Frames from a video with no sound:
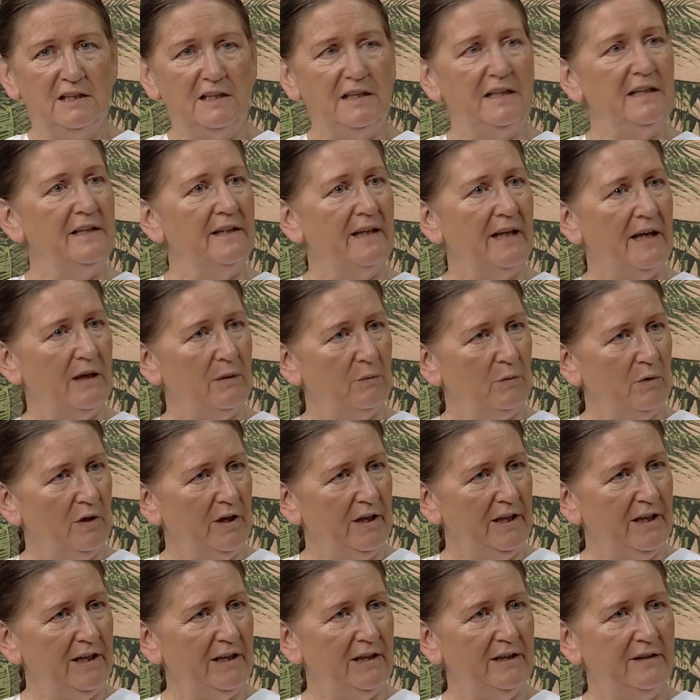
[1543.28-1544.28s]
in that
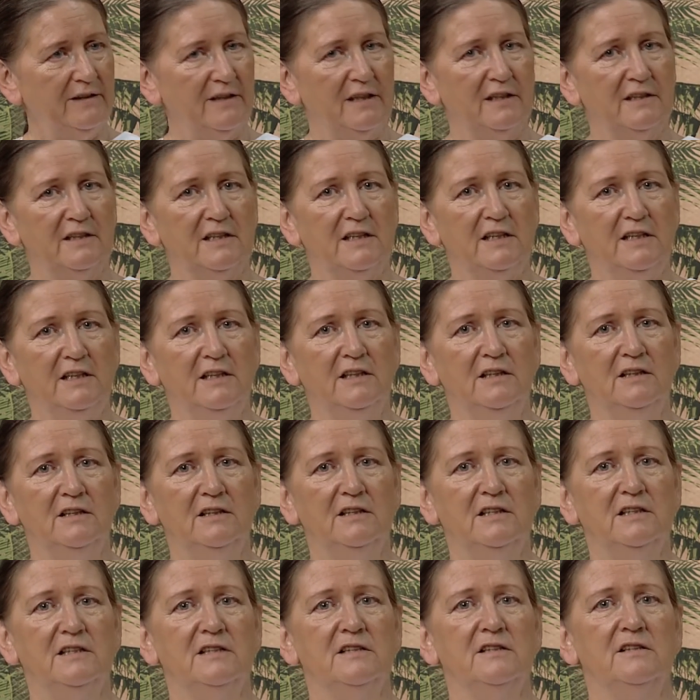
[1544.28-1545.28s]
way, that
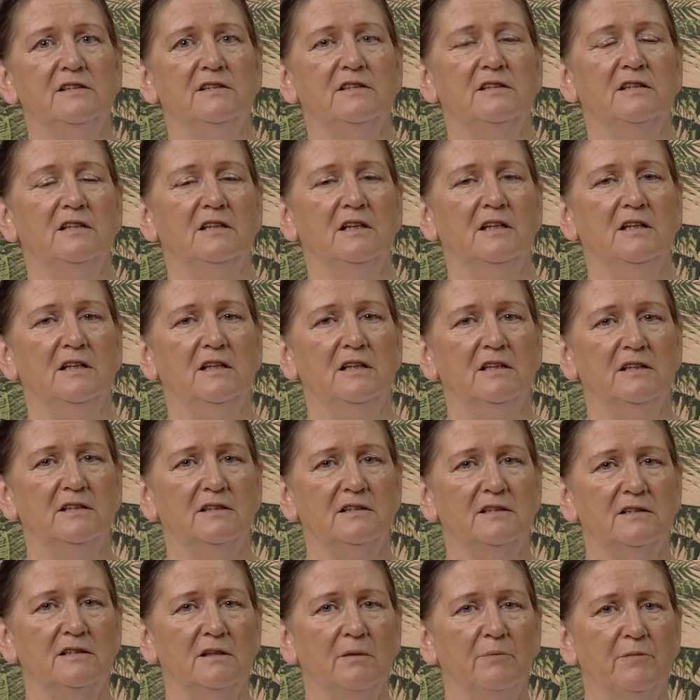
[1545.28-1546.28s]
here is
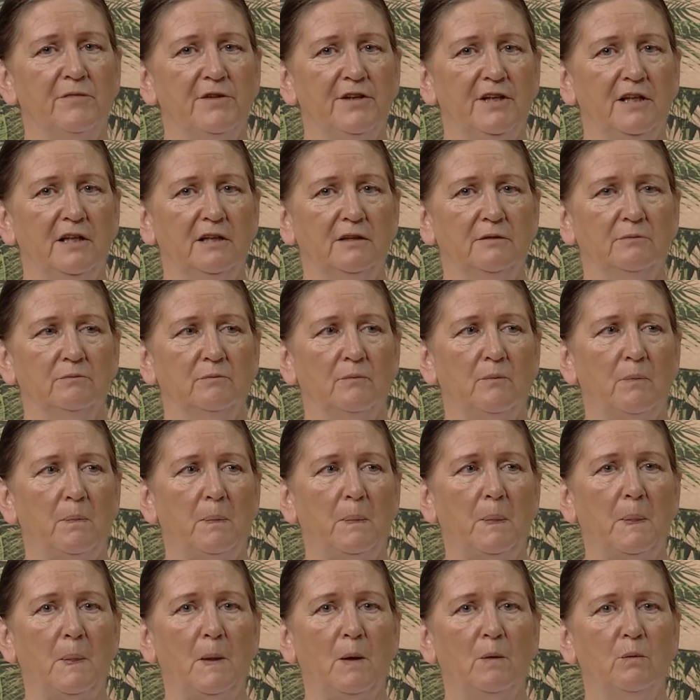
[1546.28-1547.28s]
something
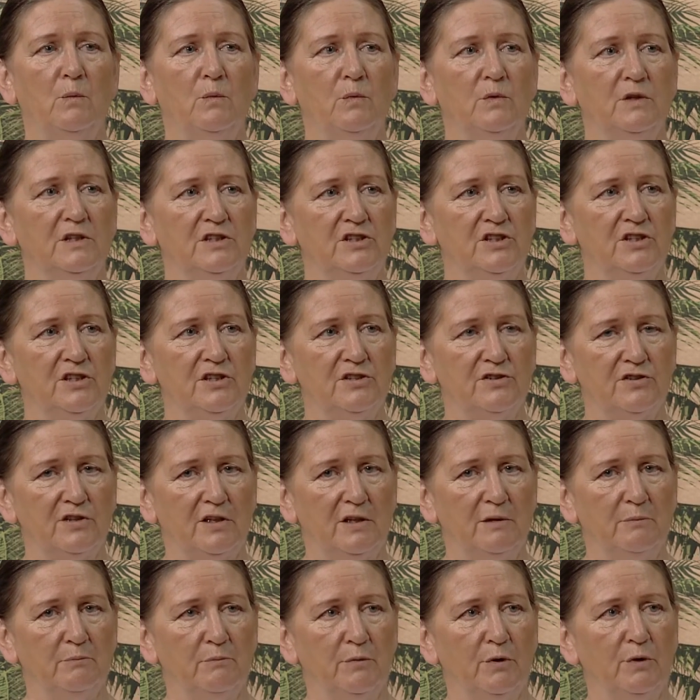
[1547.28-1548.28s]
which is
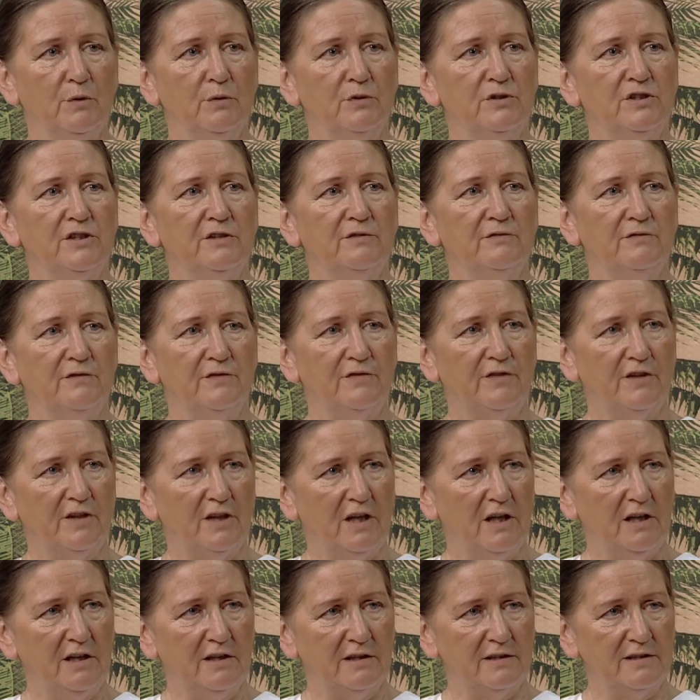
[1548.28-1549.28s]
important for
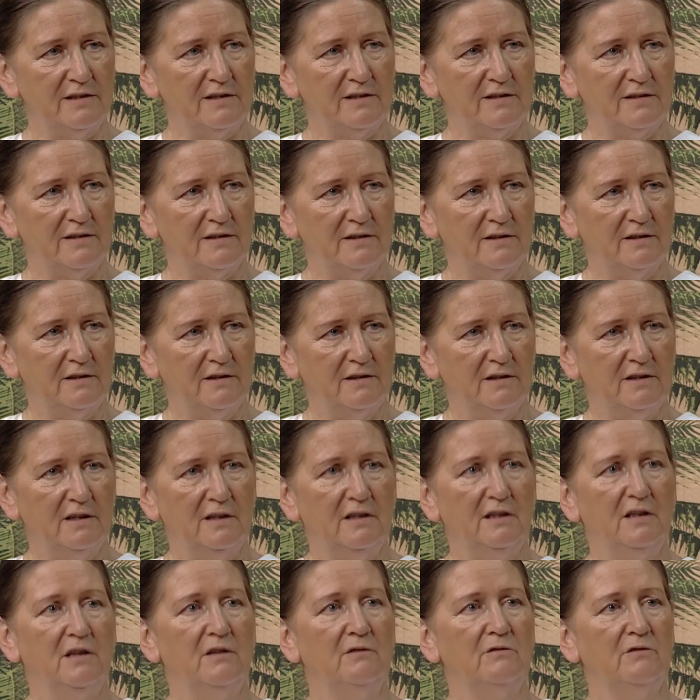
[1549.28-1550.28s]
us,
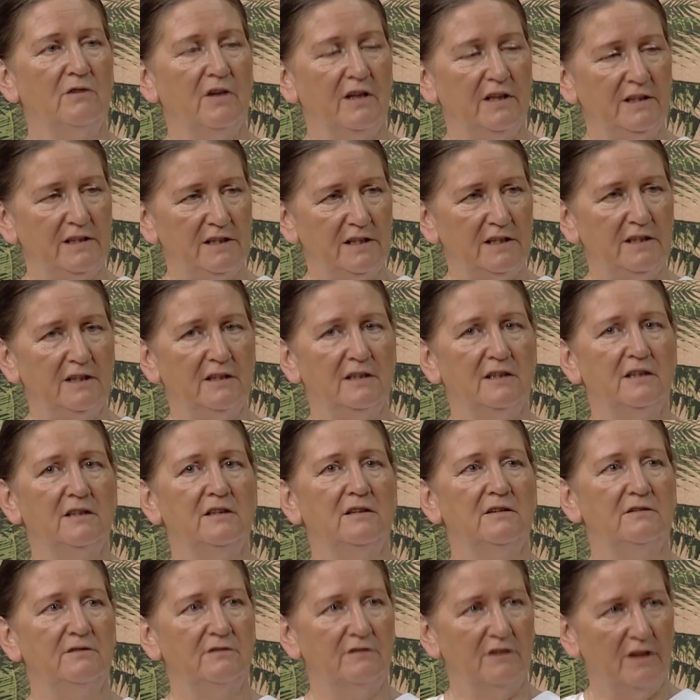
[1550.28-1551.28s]
right
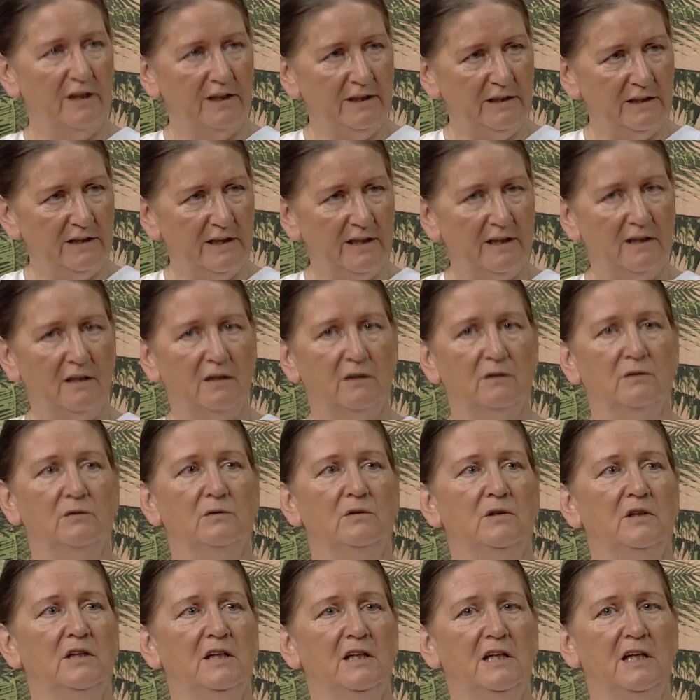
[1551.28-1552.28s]
here, right now.